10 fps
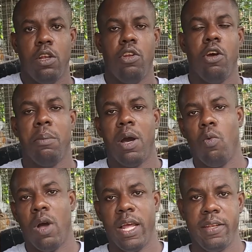Number
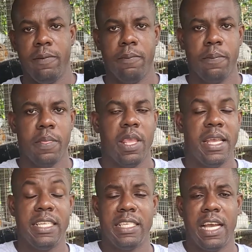one
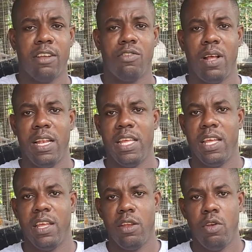is actually
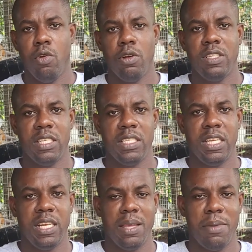
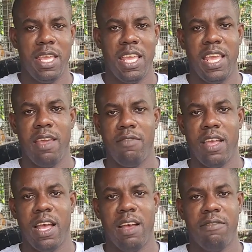noticing the
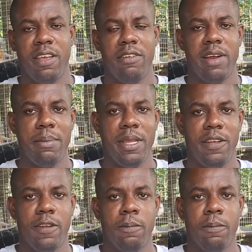behavior of your rabbit.